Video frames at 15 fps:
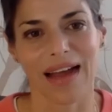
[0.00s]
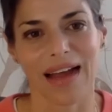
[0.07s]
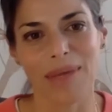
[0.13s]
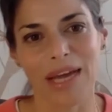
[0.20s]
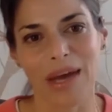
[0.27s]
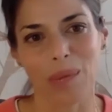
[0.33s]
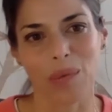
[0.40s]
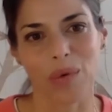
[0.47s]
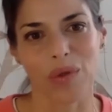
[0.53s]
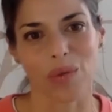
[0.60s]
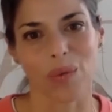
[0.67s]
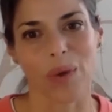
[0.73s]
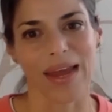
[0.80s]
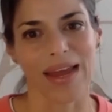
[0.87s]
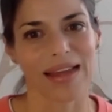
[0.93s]
coming up with
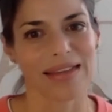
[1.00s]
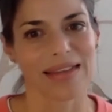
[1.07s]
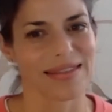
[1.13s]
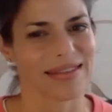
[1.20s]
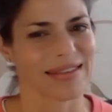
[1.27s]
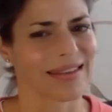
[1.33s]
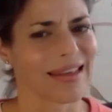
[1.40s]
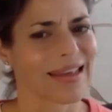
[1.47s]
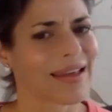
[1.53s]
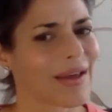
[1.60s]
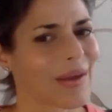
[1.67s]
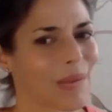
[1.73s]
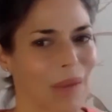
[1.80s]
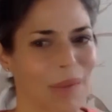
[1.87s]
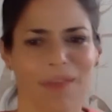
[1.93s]
ways to
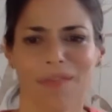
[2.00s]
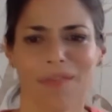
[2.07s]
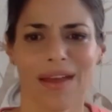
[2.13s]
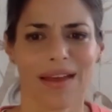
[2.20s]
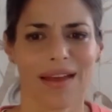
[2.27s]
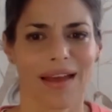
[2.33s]
maybe